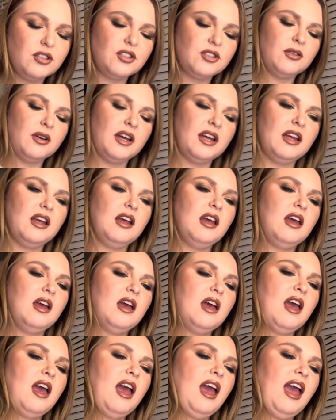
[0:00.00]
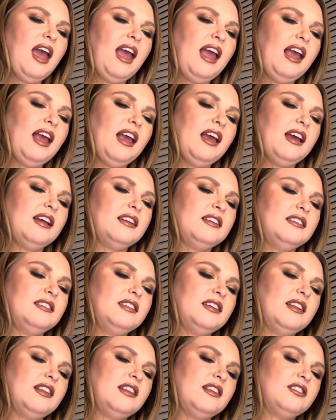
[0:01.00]
to it.
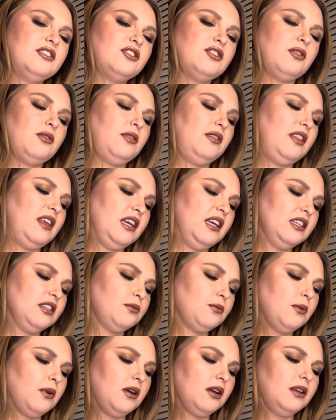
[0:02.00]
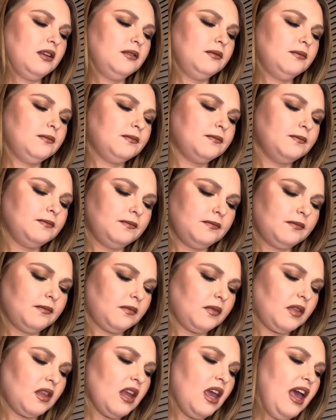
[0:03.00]
And so this one
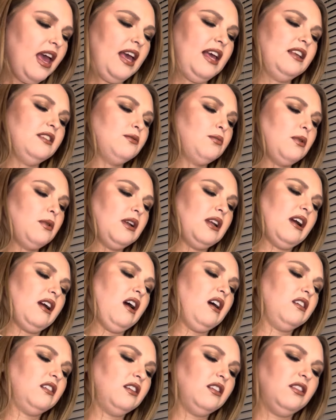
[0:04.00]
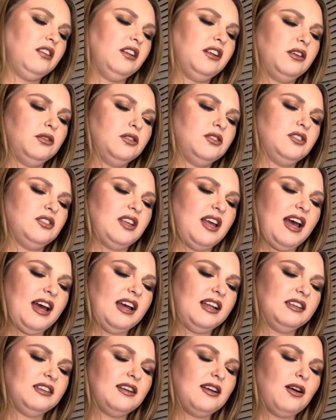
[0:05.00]
is one I got in a little
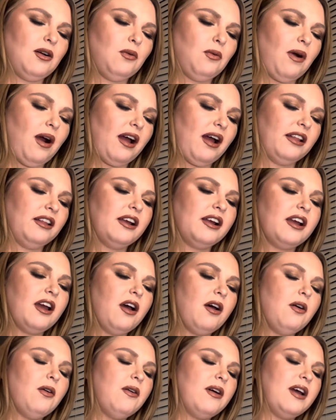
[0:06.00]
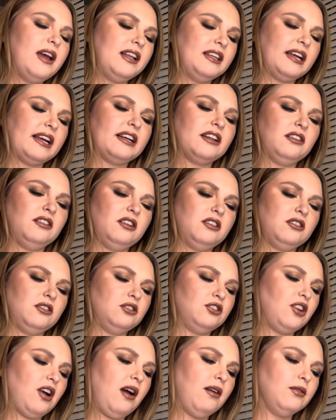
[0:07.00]
set a while ago in like a little
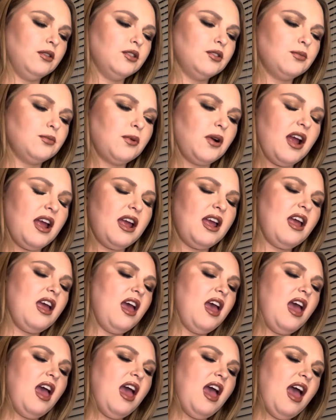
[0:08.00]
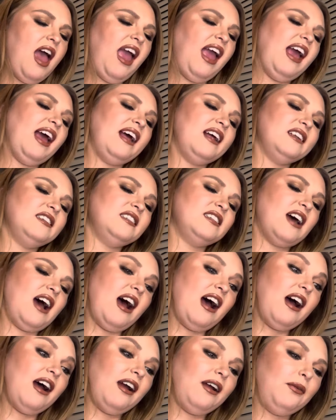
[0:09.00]
travel spray, and
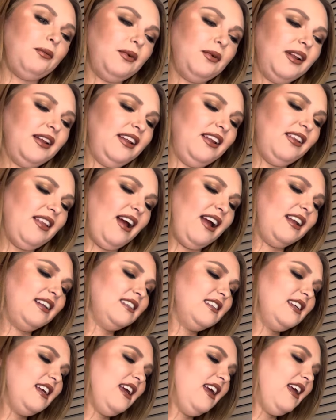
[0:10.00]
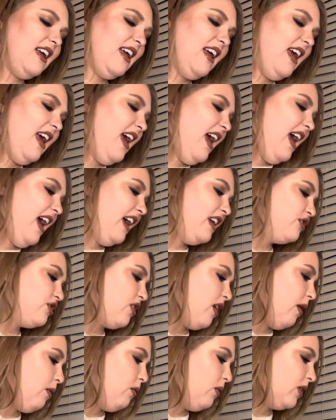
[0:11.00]
I really liked it. And so
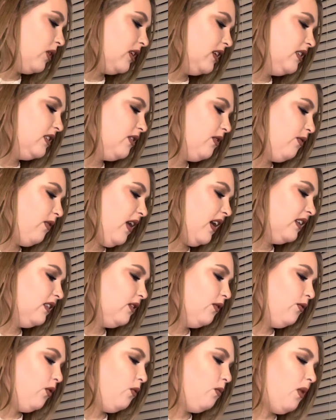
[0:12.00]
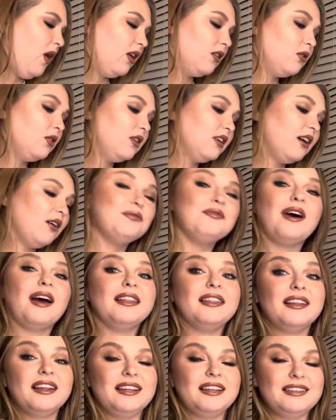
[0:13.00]
I wanted to find the full bottle, and I
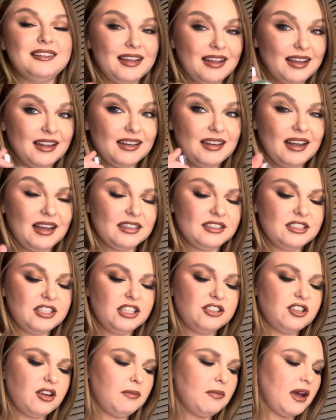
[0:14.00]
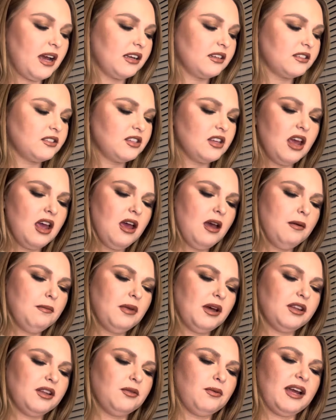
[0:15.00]
finally did at TJ Maxx.
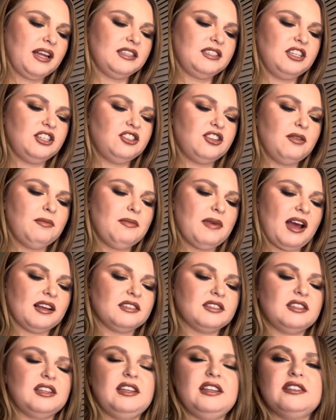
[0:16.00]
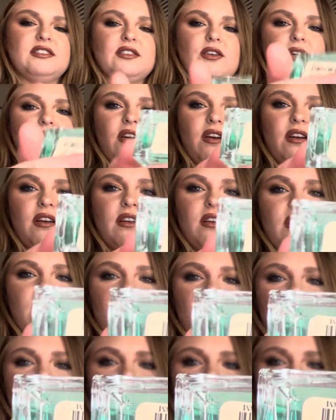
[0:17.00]
By the way, at TJ Maxx, these are
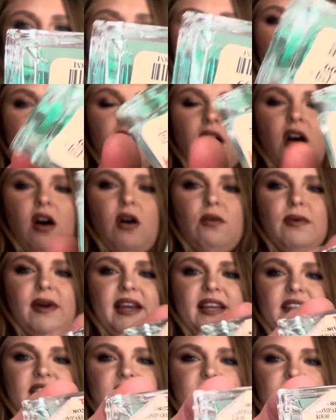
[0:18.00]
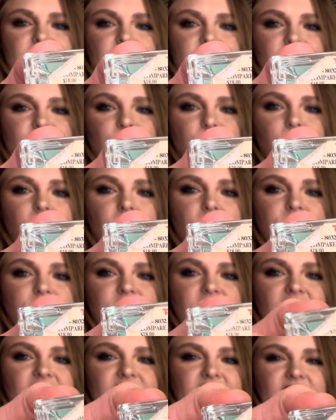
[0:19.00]
always
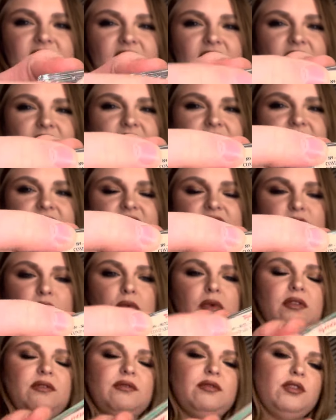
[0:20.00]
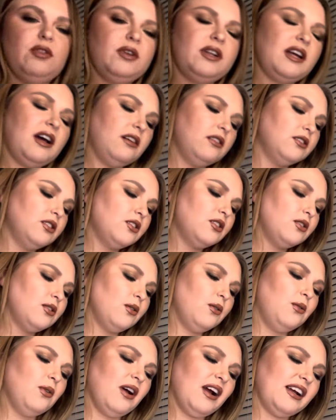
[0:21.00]
$12.99, these 1 fluid ounce.
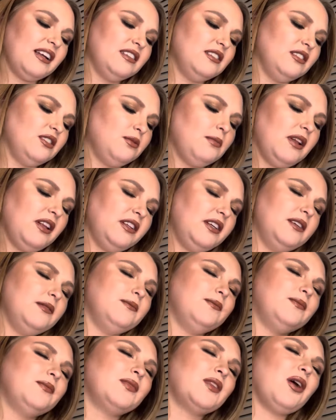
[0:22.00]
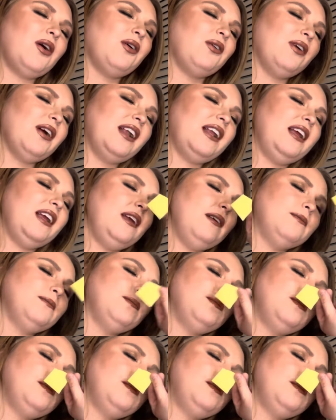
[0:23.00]
Ooh, I can smell it already.